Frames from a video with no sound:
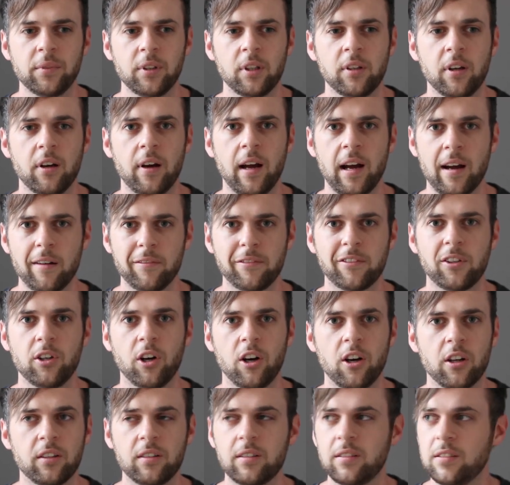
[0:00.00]
you know, have
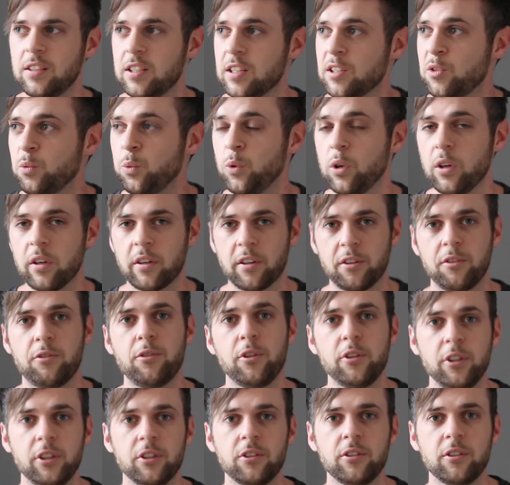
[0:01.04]
God just work
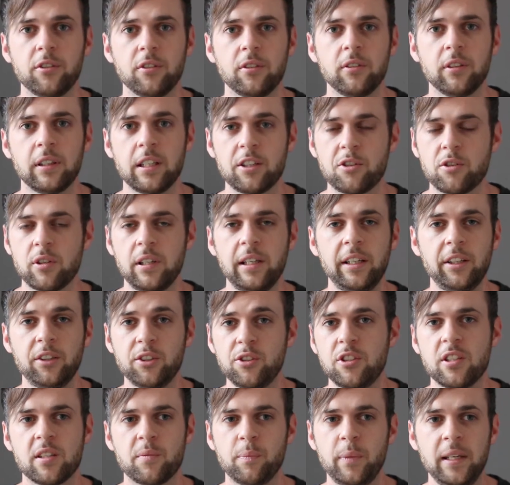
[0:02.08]
through you, literally
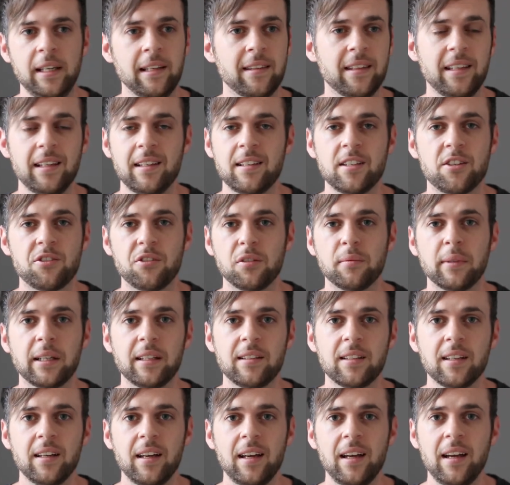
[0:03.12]
you just being the
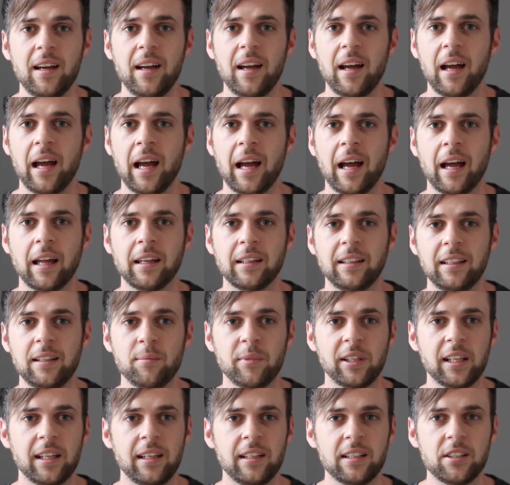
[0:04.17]
instrument, and
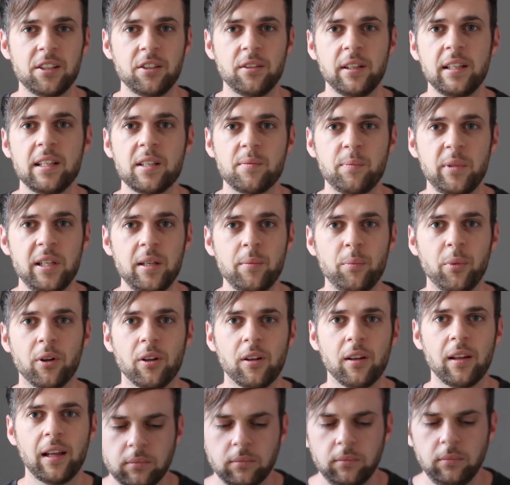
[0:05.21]
him getting to his
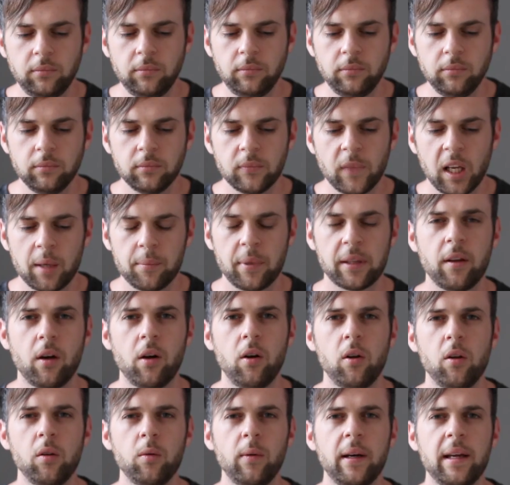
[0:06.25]
people. But the
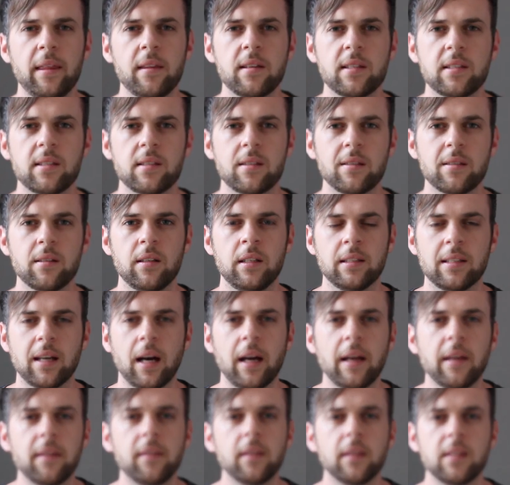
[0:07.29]
whole way this
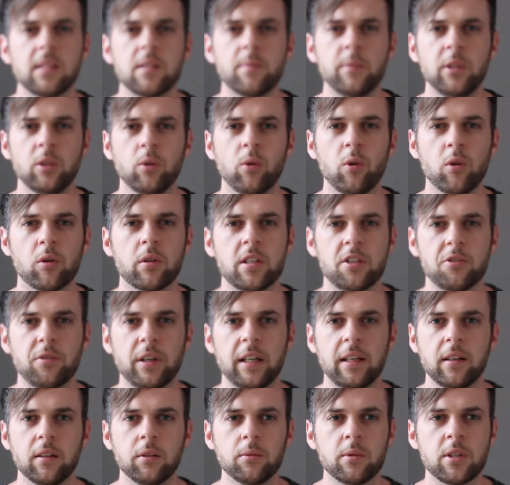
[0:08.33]
entire thing has been
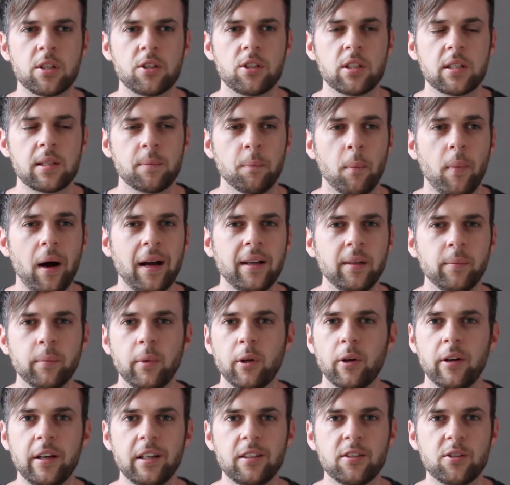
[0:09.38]
orchestrated was just
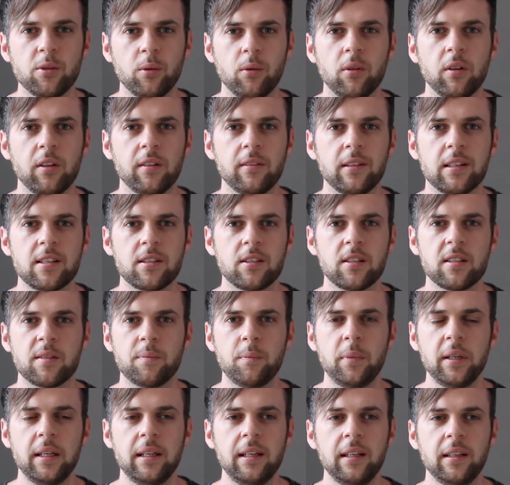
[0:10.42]
mind-blowing to all of us, just
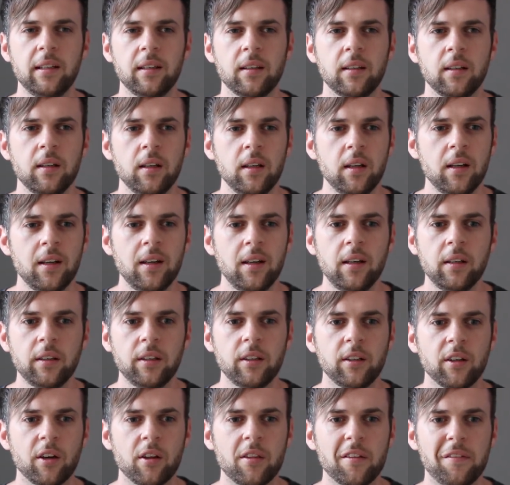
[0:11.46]
being,
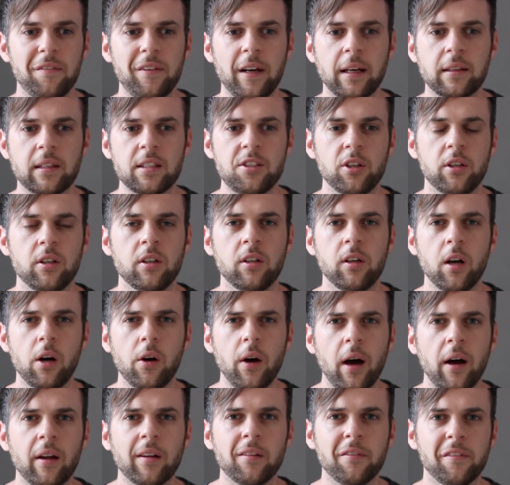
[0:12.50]
you know, the fact that you can go
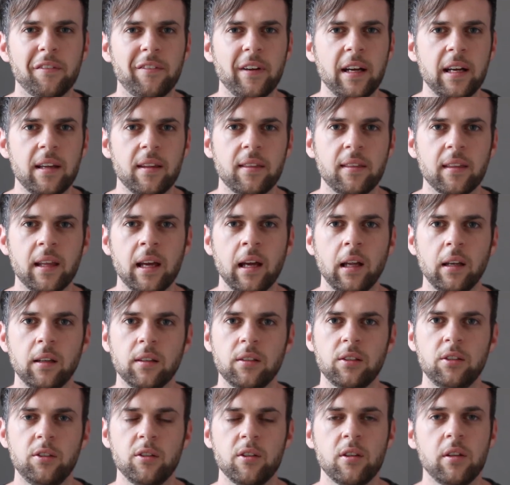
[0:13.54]
out in faith
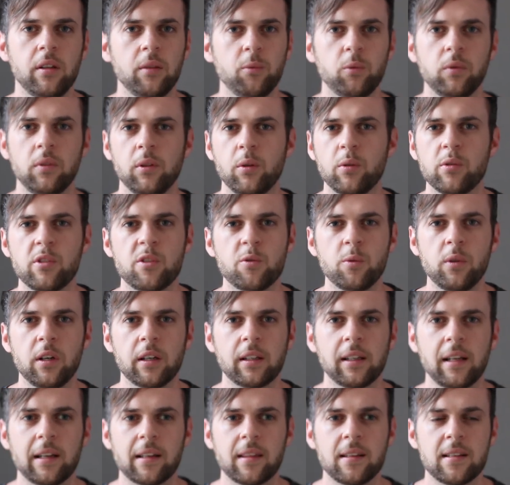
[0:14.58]
and do the Lord's work
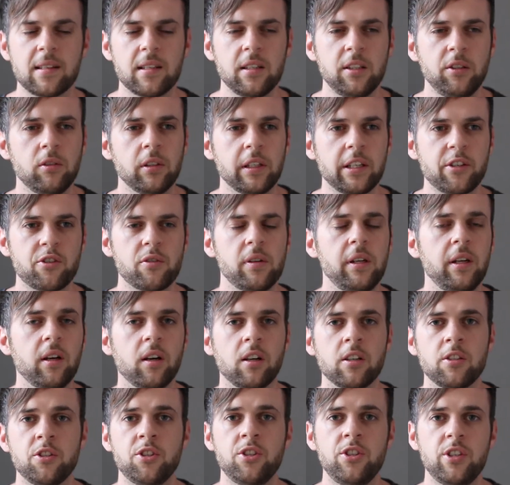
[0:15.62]
like this, and you literally
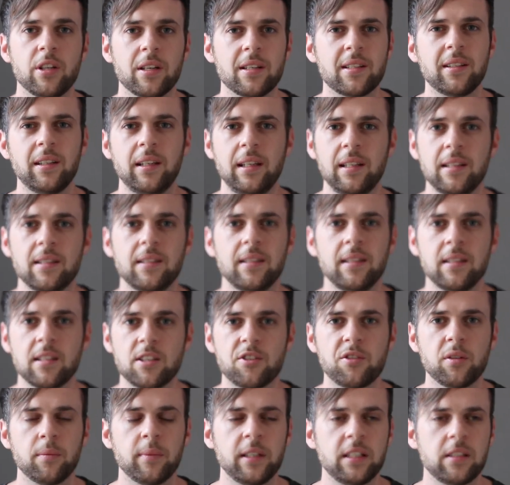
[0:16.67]
are just his
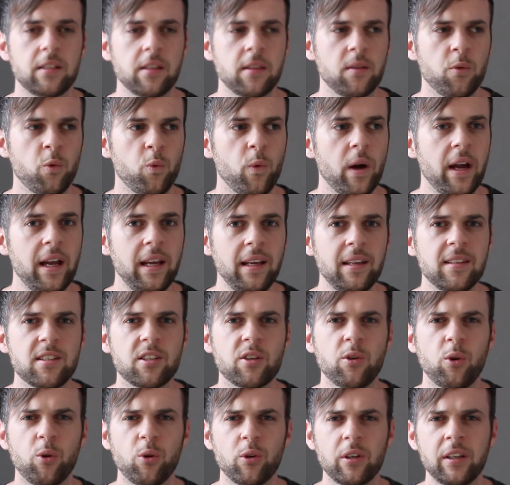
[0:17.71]
instrument, and the way he's
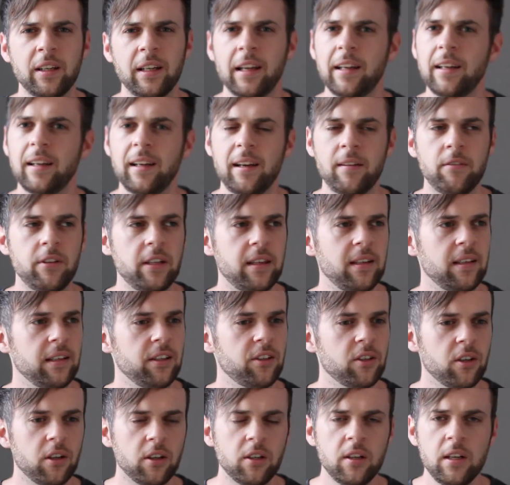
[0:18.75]
coordinated everything, you
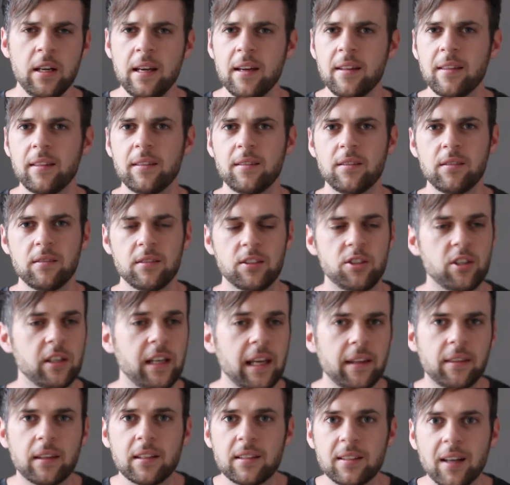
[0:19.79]
know, to
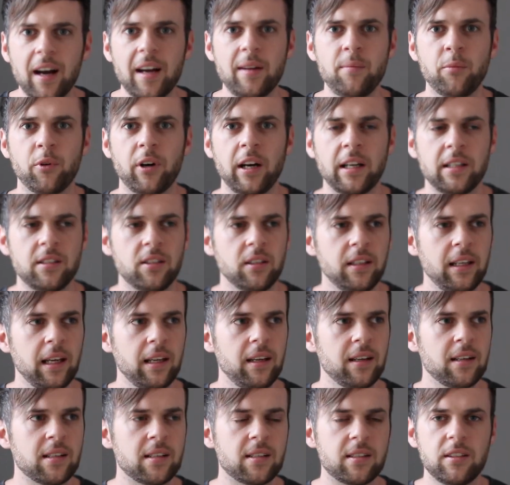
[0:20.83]
get the time right, to get
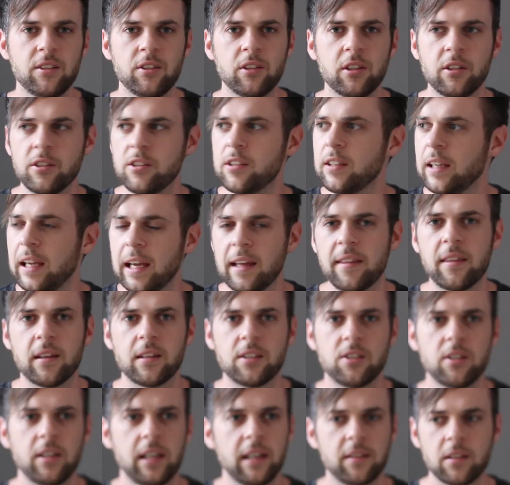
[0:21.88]
us, you know, together,
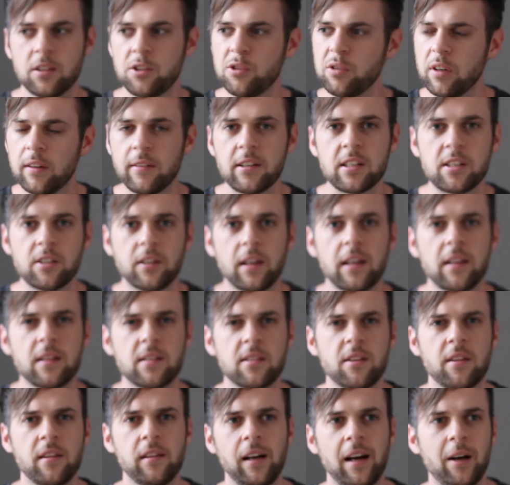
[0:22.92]
to get the two of us together
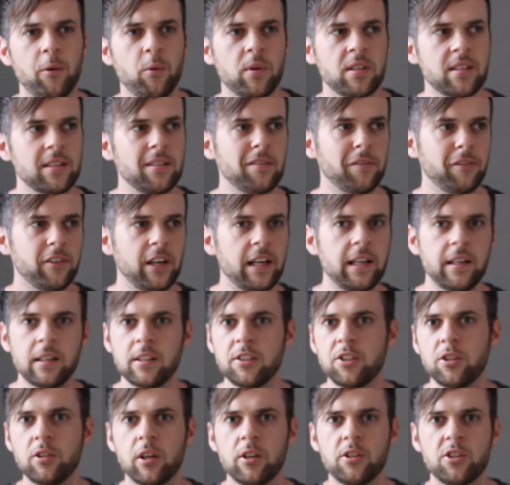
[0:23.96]
so that I wasn't afraid
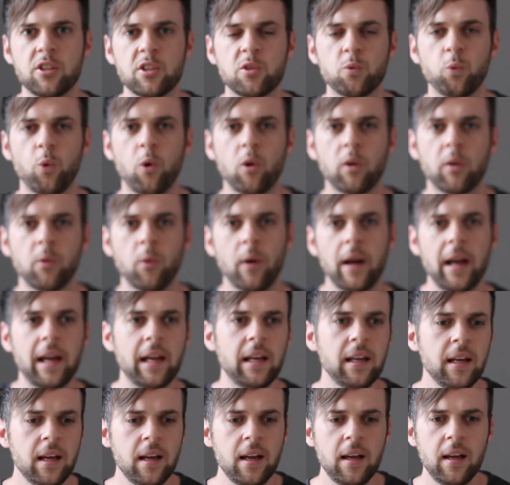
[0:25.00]
and, you know, just walk away.
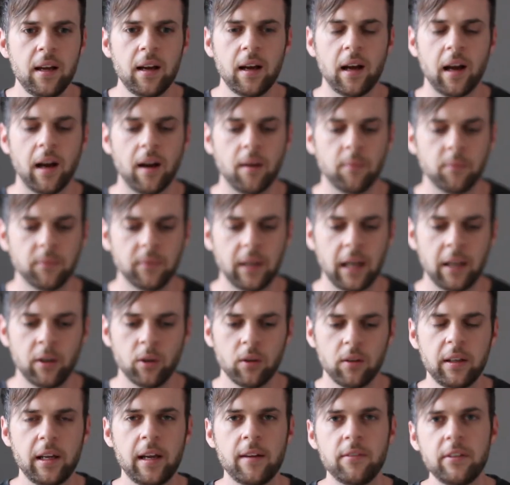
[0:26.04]
And
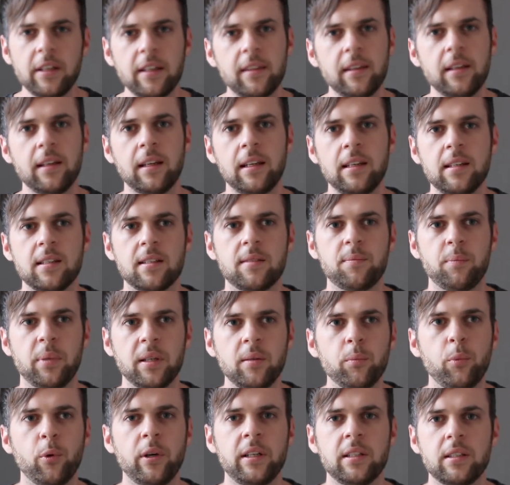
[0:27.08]
everything he's
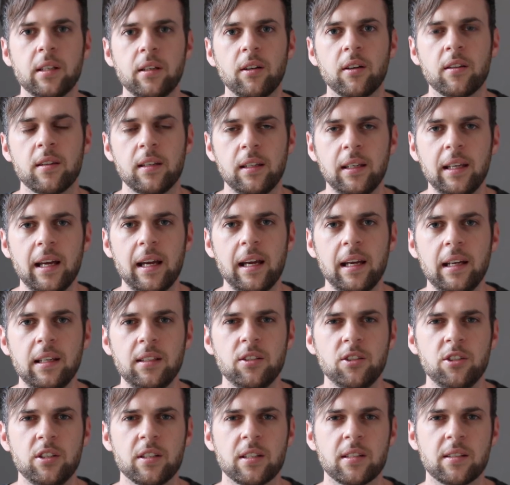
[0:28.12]
pinpointed on the day
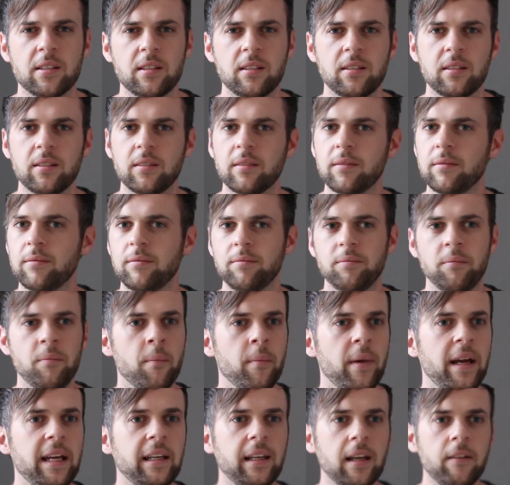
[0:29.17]
to just,
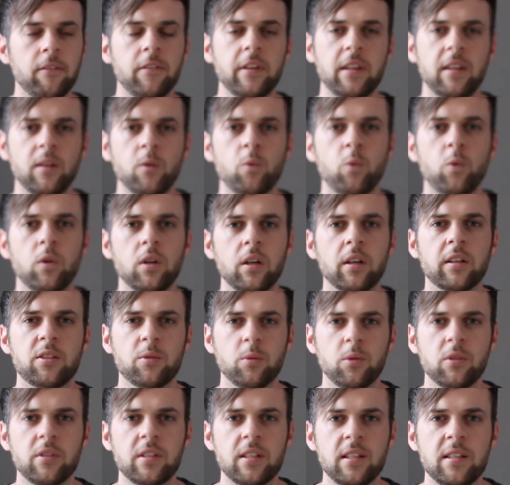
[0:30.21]
make everything work
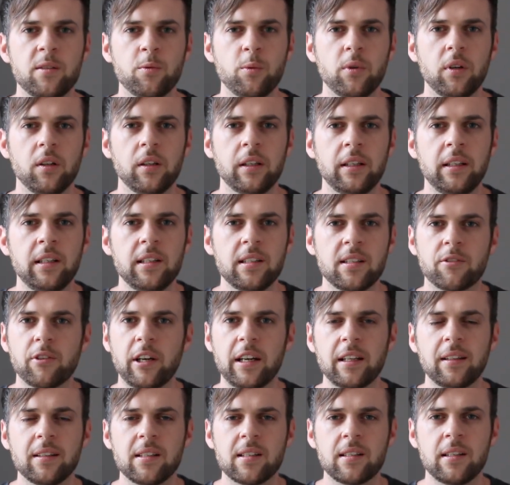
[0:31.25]
towards His will and His
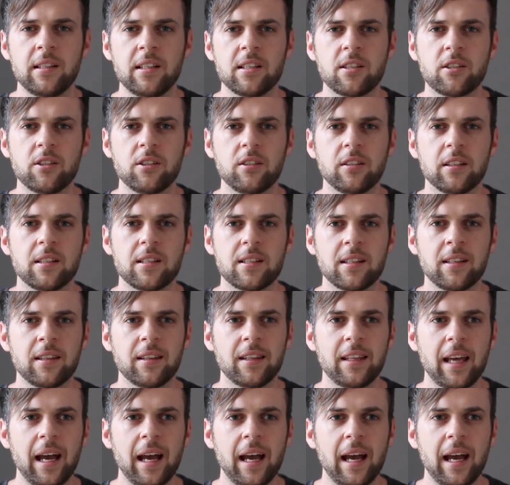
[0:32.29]
greatness and His goodness. And